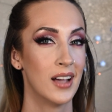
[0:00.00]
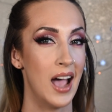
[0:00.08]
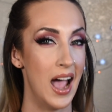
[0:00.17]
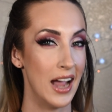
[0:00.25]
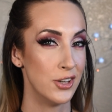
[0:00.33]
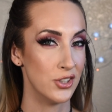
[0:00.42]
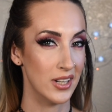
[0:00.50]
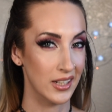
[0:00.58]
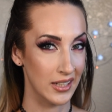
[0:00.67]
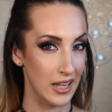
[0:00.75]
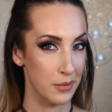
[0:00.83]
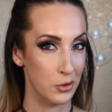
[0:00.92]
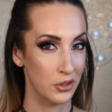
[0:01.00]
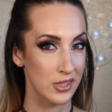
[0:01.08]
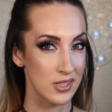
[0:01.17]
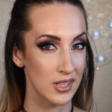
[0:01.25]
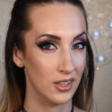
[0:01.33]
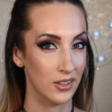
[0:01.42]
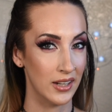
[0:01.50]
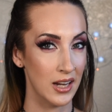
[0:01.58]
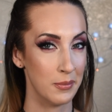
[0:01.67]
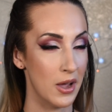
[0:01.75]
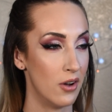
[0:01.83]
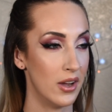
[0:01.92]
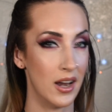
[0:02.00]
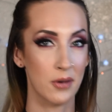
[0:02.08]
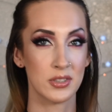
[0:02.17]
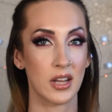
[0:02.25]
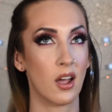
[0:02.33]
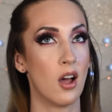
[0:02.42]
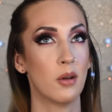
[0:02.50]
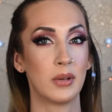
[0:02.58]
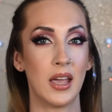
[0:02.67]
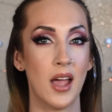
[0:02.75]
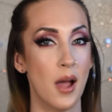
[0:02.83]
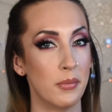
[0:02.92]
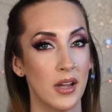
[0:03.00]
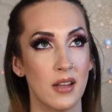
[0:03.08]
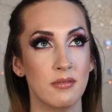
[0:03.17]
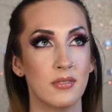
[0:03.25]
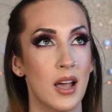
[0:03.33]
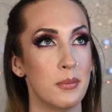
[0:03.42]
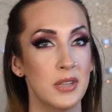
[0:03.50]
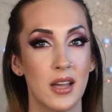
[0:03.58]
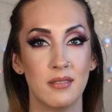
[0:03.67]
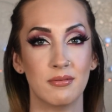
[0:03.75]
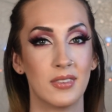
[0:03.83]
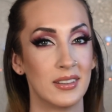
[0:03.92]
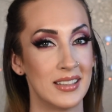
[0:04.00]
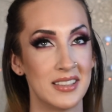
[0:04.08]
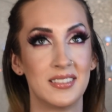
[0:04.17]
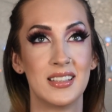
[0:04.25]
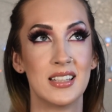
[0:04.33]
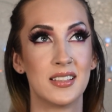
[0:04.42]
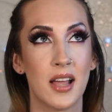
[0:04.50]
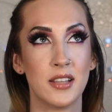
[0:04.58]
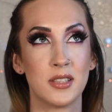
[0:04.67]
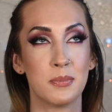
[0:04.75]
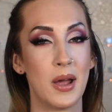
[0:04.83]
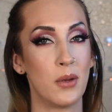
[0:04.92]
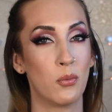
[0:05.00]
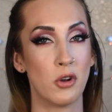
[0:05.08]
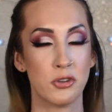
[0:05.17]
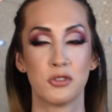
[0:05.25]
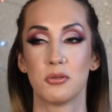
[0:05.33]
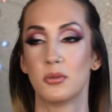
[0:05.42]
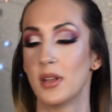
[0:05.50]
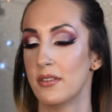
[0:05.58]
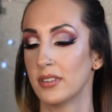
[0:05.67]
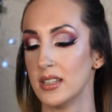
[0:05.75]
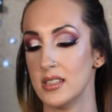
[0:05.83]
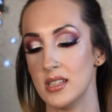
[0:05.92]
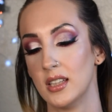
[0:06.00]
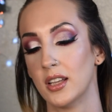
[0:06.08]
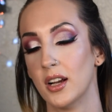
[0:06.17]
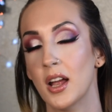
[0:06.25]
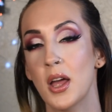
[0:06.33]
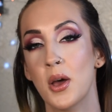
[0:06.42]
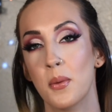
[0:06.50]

hydrating camo concealer came out and I was like, oh, okay, I'm done, I'm done. This, this, that's my one true love concealer.